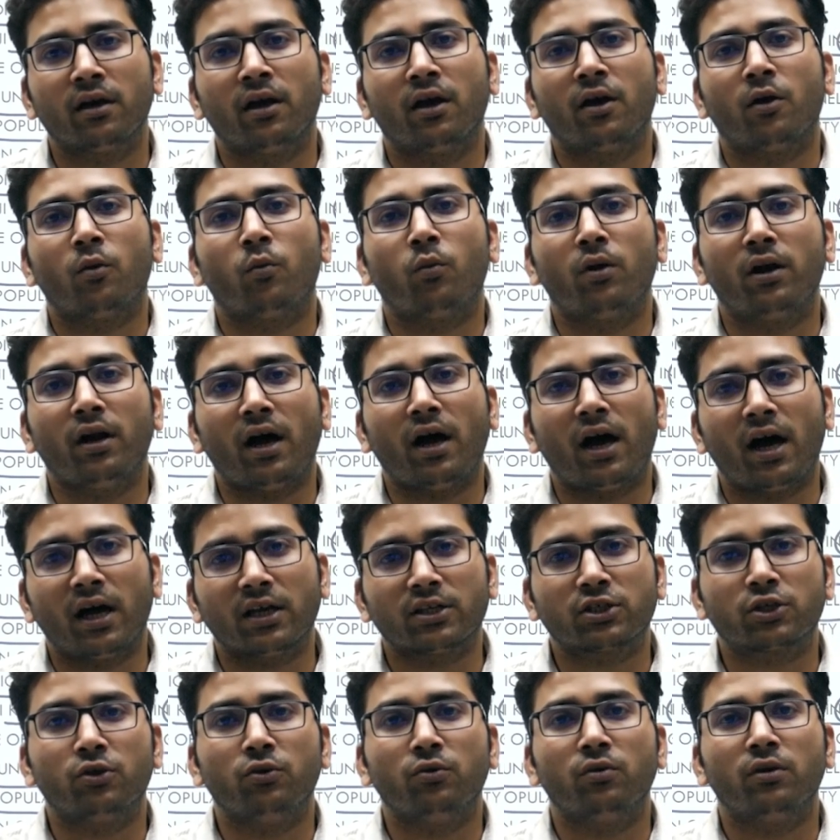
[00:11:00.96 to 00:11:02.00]
will
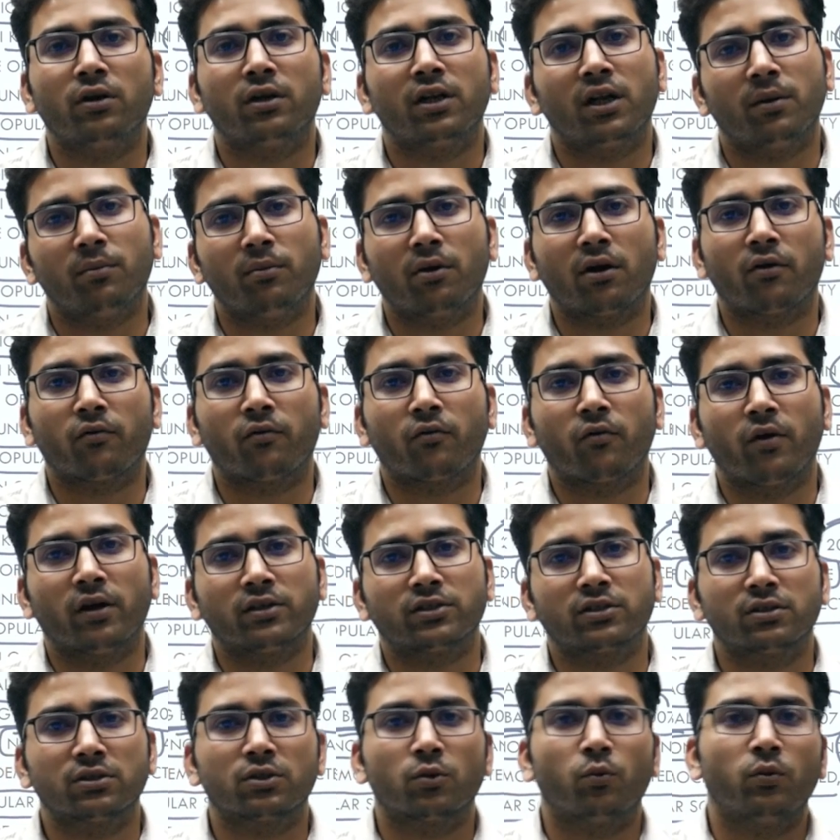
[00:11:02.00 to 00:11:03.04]
ask you number of
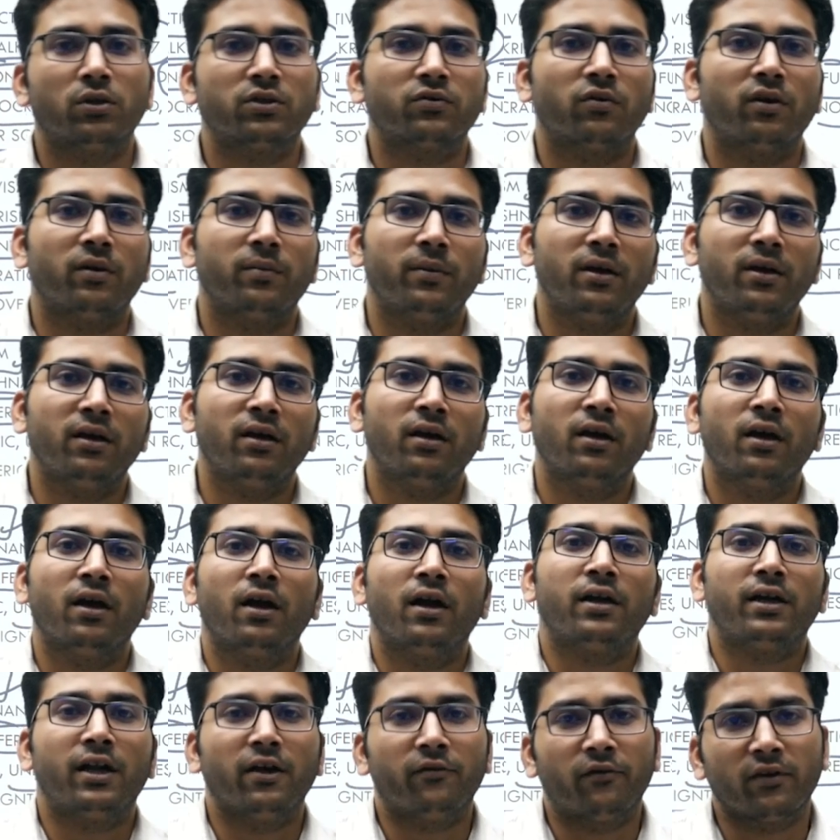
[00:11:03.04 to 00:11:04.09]
questions which will be
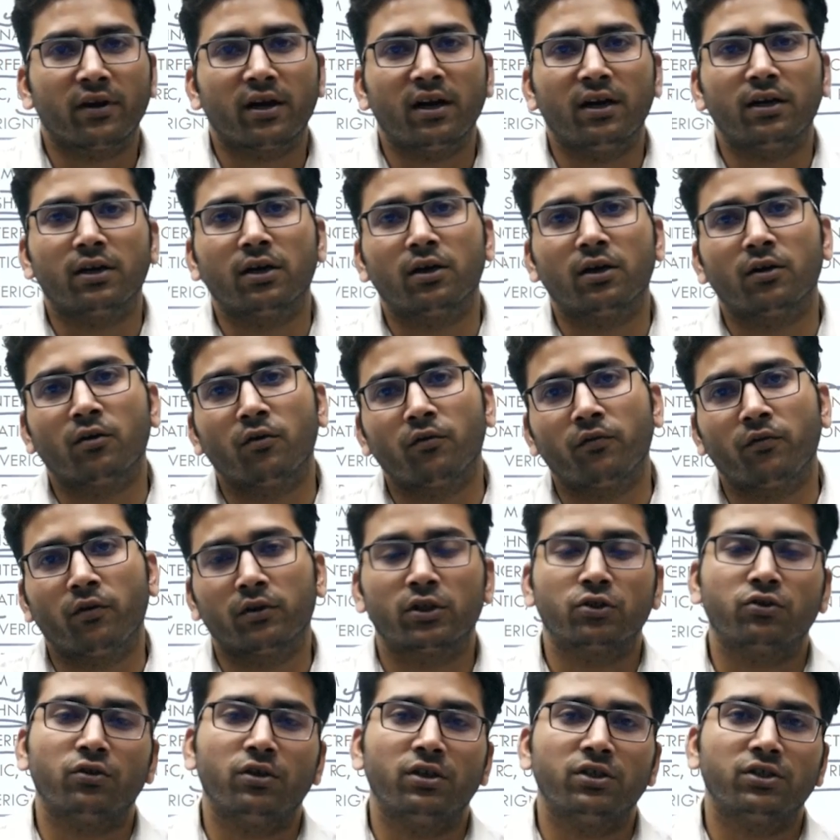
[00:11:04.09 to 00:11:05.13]
difficult for the
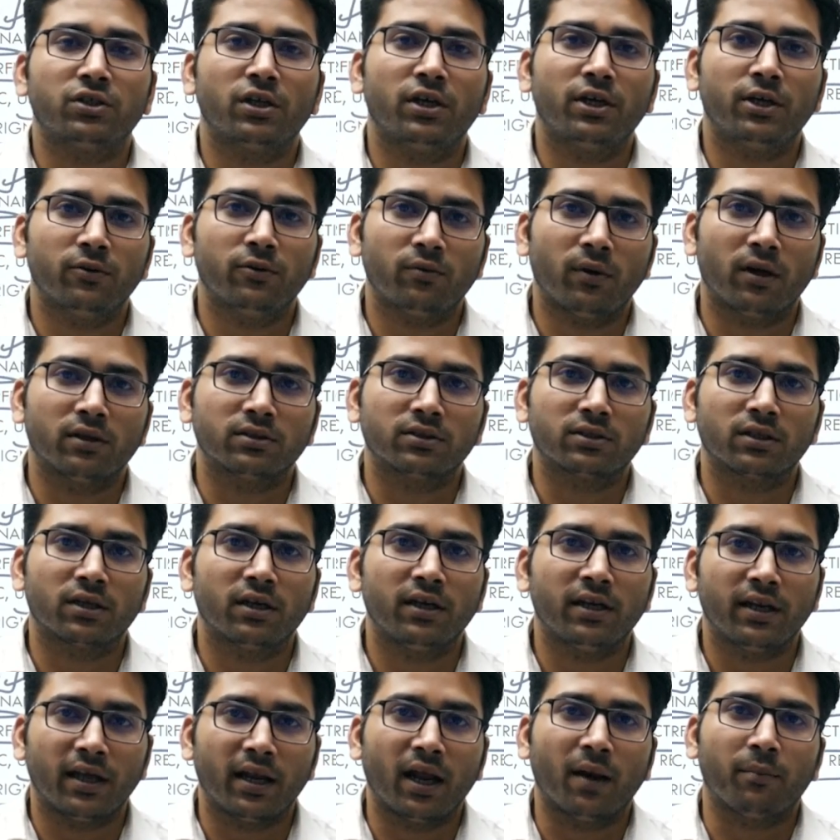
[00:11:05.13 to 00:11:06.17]
judiciary to answer
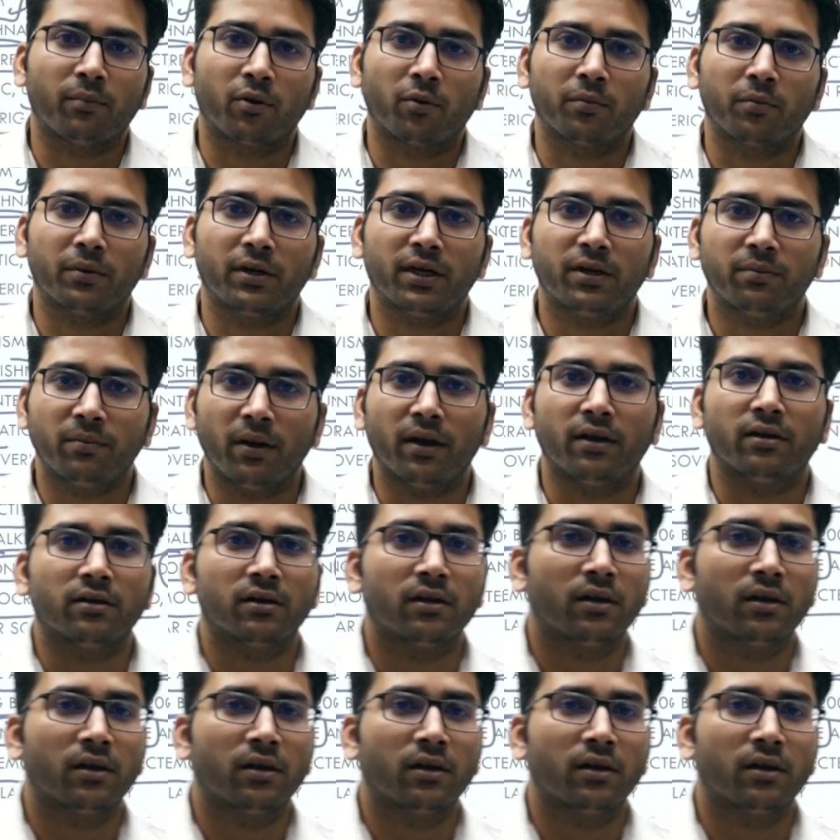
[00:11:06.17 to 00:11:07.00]
in an appropriate manner.